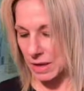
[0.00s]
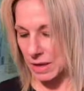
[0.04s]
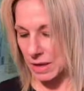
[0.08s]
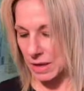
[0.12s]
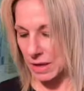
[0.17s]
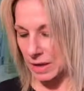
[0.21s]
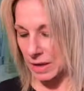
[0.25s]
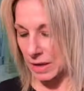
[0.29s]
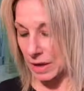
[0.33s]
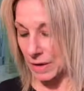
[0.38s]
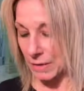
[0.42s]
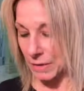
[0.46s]

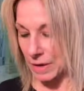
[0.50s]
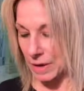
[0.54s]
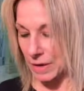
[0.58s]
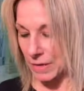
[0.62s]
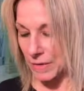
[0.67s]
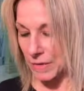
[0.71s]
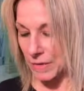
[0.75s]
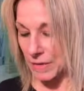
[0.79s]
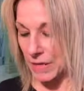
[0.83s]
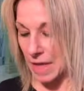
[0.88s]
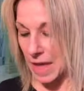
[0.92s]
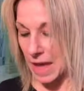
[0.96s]
get rid of
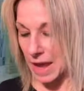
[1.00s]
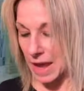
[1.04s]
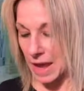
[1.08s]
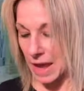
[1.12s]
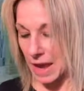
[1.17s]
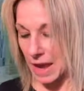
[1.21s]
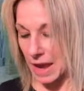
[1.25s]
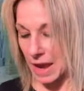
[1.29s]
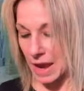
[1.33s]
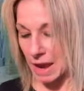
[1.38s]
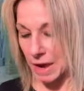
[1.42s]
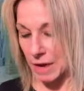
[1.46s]
that
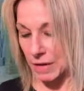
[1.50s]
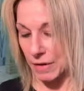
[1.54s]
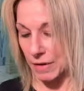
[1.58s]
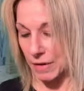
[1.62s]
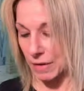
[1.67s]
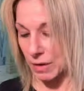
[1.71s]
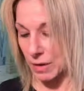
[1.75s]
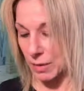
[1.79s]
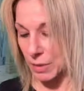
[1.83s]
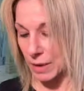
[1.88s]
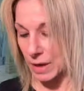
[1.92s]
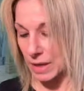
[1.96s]
hair
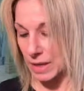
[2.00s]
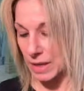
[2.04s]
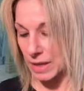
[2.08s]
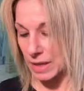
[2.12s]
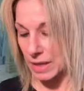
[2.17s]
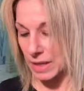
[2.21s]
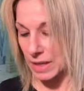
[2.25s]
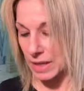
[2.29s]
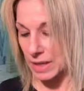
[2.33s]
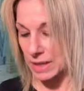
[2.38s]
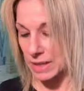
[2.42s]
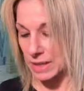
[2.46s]
quick and
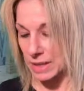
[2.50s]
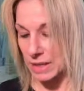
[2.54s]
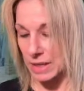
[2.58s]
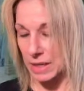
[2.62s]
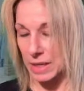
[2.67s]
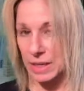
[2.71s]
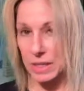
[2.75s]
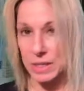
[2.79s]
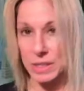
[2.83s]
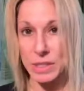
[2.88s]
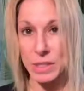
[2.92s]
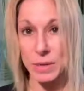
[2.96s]
easy.
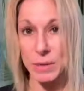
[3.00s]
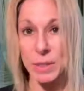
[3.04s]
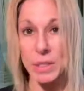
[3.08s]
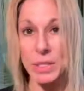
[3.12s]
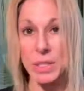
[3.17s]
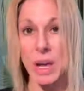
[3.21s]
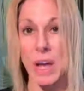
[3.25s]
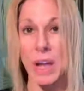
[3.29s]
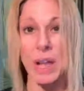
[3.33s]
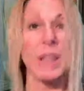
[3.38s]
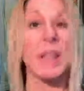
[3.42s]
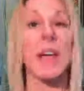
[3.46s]
So it's
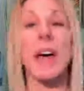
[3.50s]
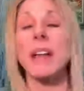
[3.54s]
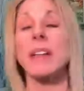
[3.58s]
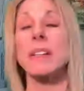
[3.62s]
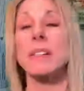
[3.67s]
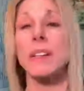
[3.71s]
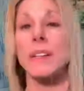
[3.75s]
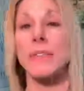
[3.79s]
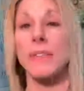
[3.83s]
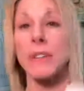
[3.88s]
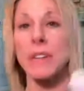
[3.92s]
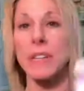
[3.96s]
got a lot of
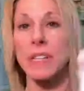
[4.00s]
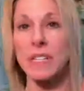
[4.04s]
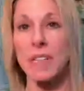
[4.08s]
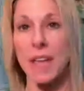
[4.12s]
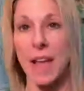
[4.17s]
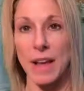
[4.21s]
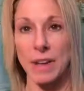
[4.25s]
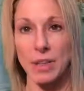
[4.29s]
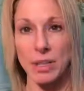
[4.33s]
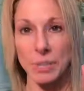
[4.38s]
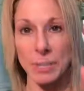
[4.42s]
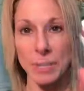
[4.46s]
different
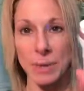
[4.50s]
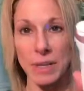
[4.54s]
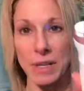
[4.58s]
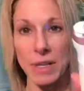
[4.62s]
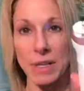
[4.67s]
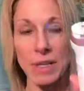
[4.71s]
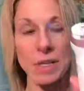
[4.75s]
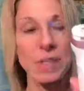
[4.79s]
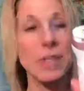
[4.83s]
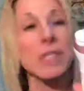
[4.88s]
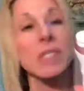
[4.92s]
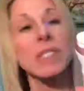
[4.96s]

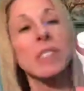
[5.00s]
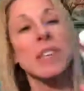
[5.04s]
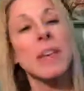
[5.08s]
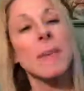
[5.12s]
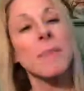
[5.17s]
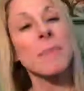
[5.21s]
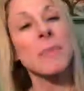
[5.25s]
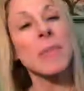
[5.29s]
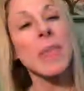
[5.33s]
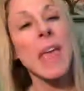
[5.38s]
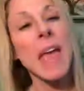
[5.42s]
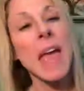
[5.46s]

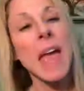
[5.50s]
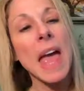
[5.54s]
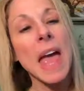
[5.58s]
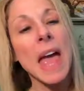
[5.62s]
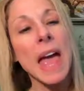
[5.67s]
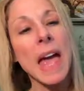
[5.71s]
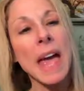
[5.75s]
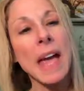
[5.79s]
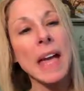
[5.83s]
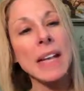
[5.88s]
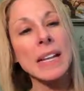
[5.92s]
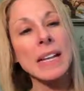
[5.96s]

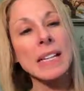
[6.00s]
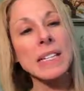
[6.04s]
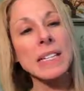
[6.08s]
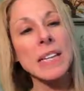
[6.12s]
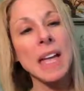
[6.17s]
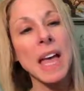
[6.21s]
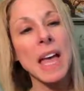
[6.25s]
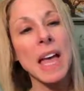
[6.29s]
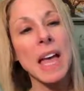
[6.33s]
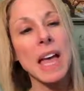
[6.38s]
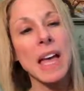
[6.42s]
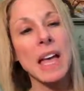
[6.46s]
attachments, and
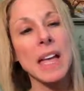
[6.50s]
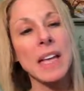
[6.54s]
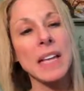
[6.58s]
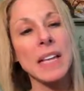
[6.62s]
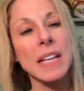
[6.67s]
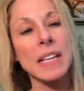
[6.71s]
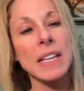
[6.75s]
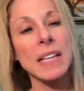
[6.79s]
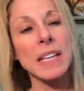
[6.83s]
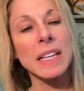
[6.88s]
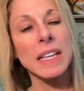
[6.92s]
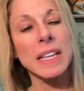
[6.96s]

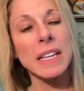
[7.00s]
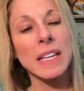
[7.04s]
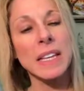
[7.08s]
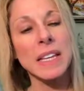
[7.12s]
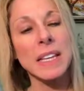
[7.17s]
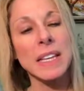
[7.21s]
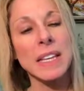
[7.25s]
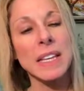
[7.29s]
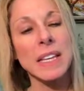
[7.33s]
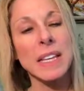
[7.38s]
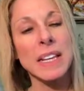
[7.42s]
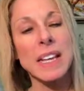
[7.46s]

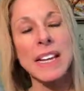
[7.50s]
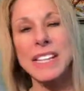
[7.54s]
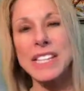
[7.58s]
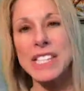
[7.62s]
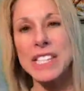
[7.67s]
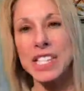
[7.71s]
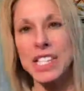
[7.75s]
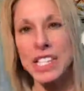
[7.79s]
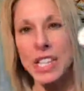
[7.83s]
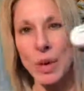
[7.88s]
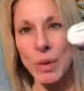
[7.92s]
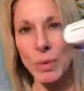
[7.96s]
it's
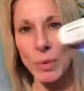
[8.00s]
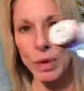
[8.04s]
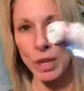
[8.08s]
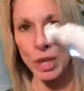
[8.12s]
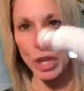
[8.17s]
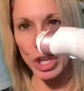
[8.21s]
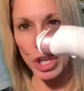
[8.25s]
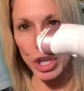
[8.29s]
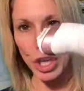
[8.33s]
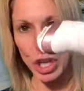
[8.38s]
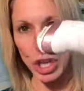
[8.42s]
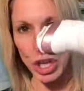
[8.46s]
so
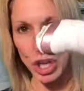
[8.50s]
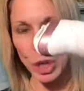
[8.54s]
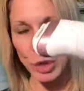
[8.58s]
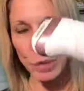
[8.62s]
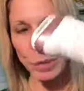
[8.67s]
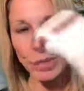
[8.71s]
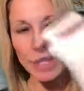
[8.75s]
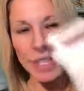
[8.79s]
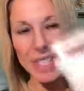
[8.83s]
cute